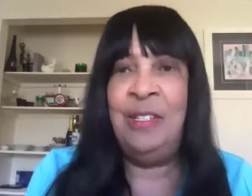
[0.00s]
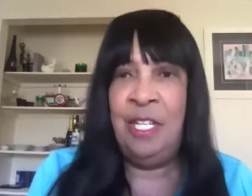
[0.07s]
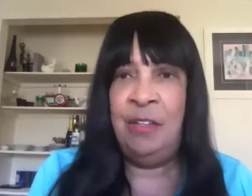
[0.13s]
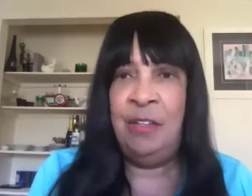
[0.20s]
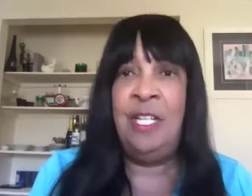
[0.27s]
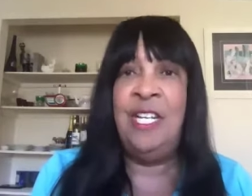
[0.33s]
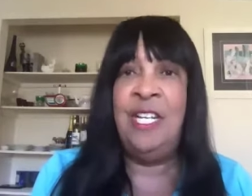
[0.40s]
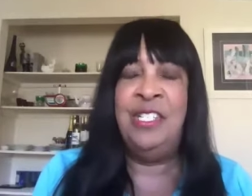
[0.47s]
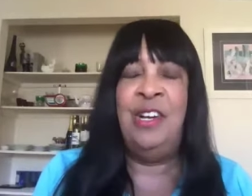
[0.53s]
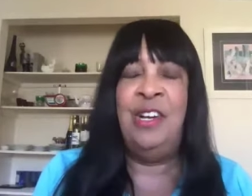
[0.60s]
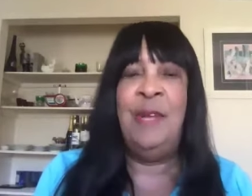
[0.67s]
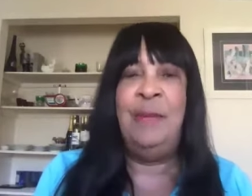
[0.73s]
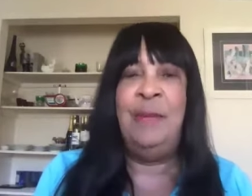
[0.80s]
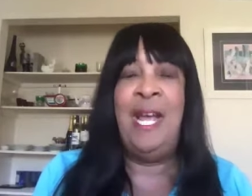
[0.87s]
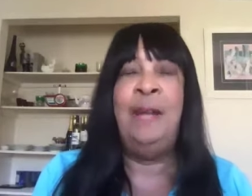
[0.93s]
literally told
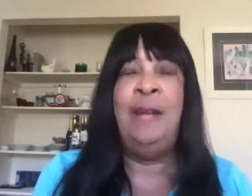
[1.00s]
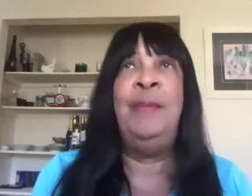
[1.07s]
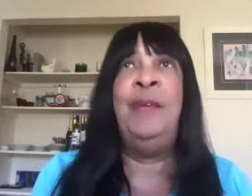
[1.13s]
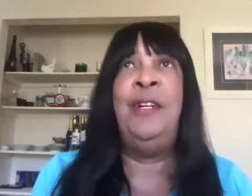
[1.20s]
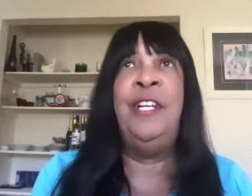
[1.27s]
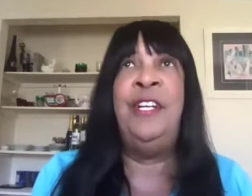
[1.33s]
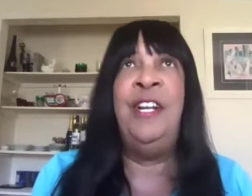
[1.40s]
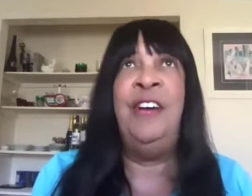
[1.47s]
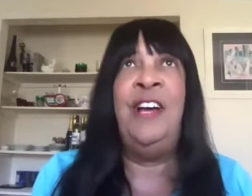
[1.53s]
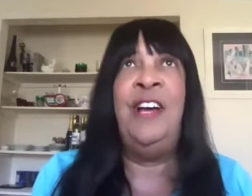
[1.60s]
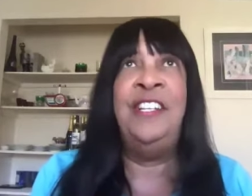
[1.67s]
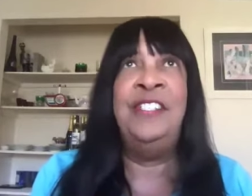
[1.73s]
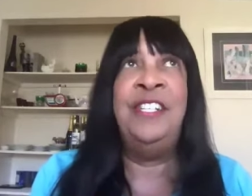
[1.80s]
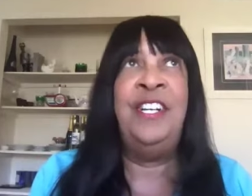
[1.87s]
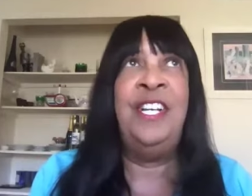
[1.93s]
me black people didn't know how to
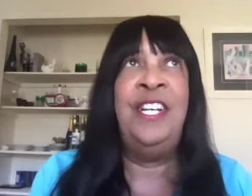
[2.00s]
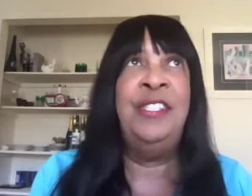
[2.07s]
study,